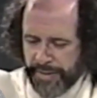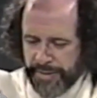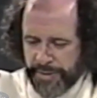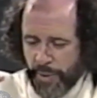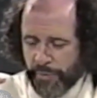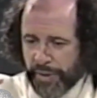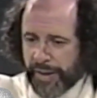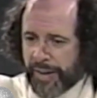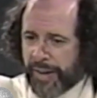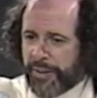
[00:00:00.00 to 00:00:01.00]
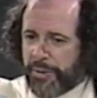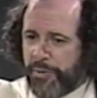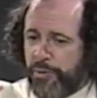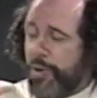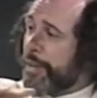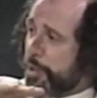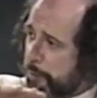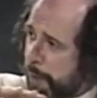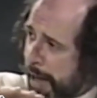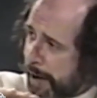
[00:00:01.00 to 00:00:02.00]
something like a
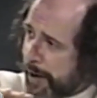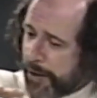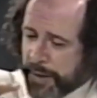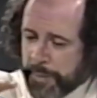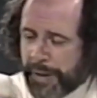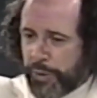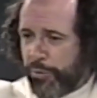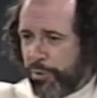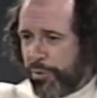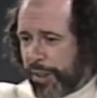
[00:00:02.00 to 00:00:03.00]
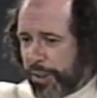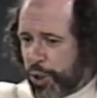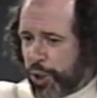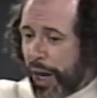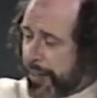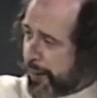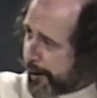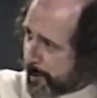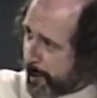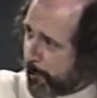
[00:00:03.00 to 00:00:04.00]
flattened bell made of a very
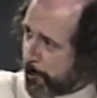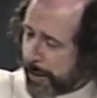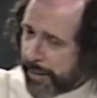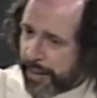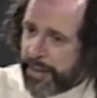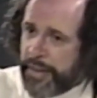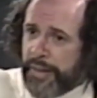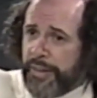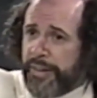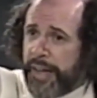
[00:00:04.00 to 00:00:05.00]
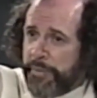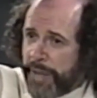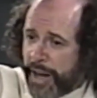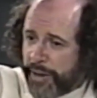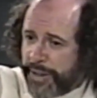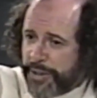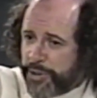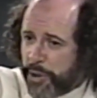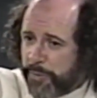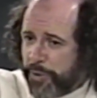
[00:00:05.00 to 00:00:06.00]
shining silver metal came down and
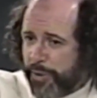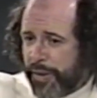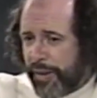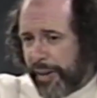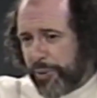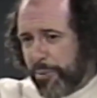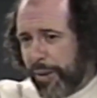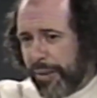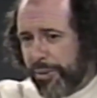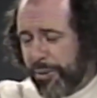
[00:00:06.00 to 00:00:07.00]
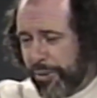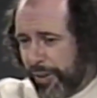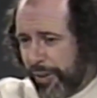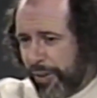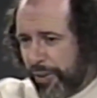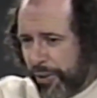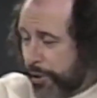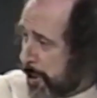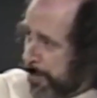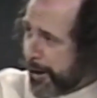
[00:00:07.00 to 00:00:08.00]
stopped at about
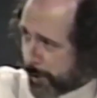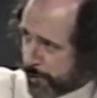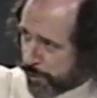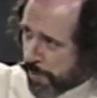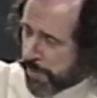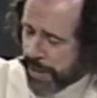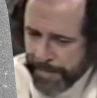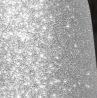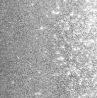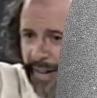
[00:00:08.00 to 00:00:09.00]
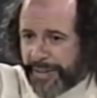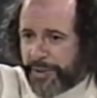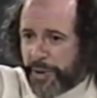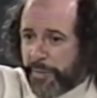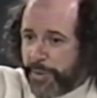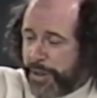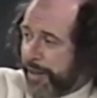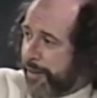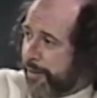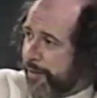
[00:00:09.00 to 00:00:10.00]
30 meters from me. And
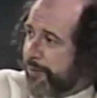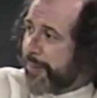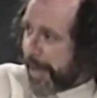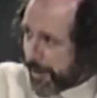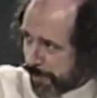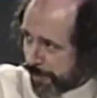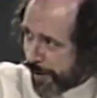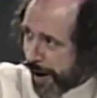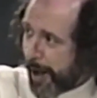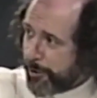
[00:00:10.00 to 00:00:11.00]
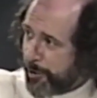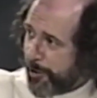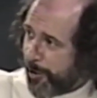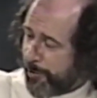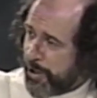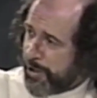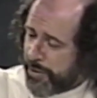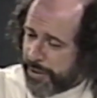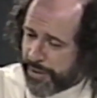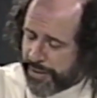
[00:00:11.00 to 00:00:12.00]
somebody came out
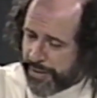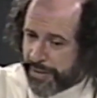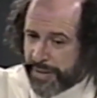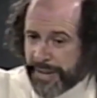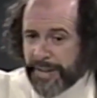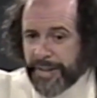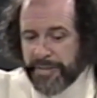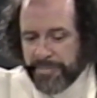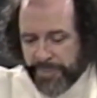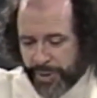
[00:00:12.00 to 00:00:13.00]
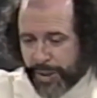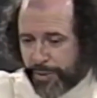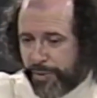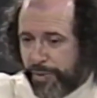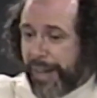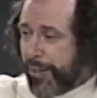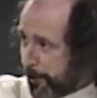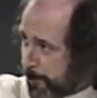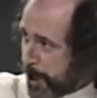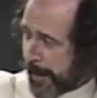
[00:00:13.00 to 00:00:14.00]
of this flying
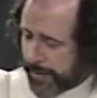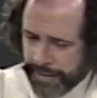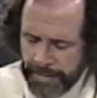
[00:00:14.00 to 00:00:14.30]
object.